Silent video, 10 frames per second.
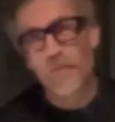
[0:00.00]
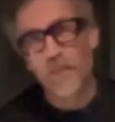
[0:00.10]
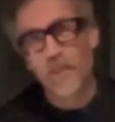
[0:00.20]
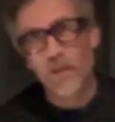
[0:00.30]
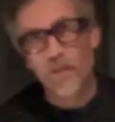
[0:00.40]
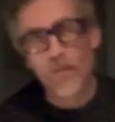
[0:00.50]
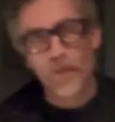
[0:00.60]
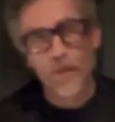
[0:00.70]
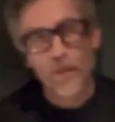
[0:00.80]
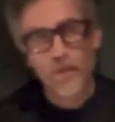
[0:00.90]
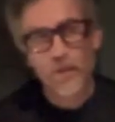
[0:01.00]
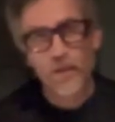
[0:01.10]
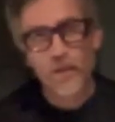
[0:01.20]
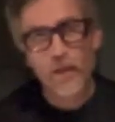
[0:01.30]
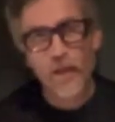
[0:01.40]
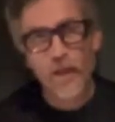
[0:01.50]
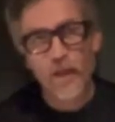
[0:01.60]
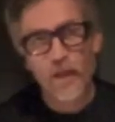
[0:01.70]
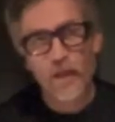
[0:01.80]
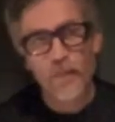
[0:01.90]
play along with, and